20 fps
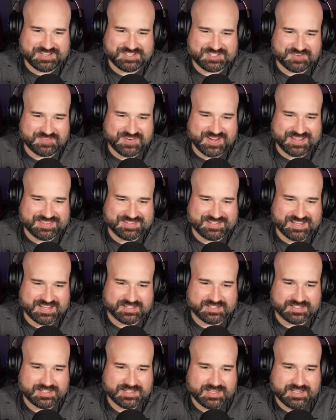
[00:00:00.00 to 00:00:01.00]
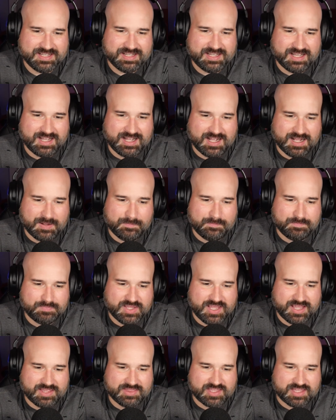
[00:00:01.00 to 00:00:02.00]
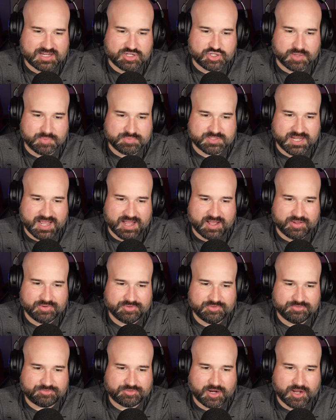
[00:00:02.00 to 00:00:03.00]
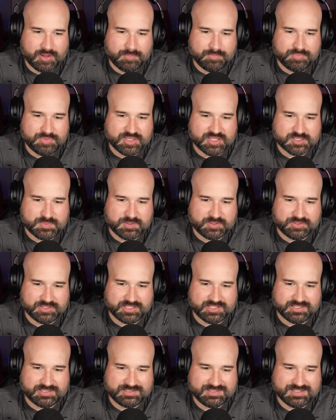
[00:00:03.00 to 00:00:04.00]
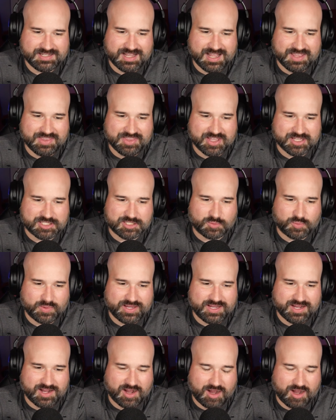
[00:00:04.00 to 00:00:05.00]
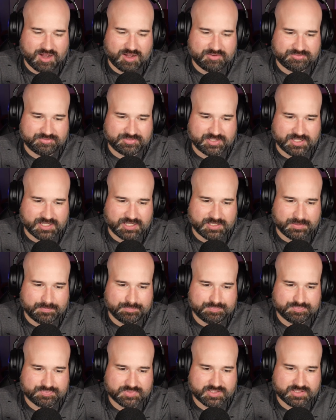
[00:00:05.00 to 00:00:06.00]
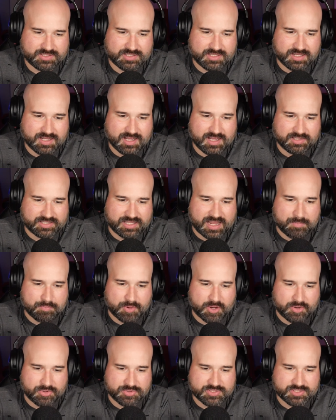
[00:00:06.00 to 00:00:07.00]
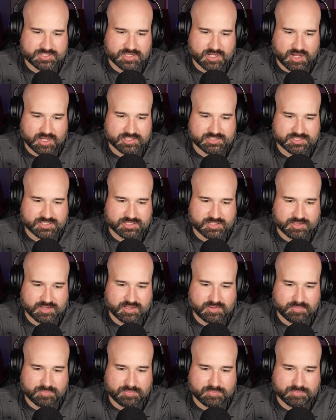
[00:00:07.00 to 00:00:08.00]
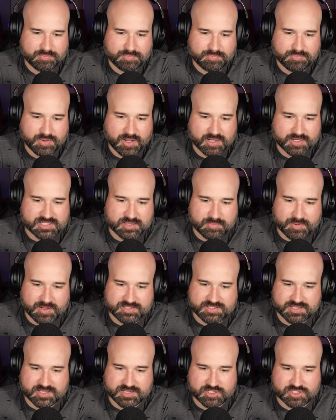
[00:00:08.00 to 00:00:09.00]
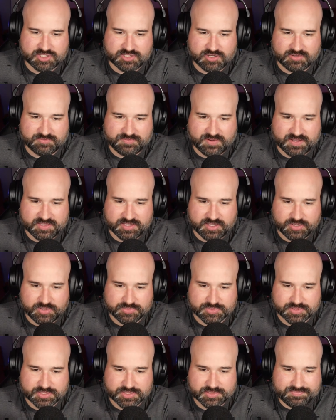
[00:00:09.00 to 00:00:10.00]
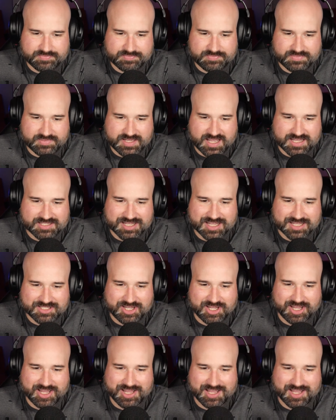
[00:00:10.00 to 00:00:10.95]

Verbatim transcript: surveying the land, um, and they jump down from this building and they swing off um, a, a lamppost onto the mm-hmm. onto the bus and they just start fighting the goons and and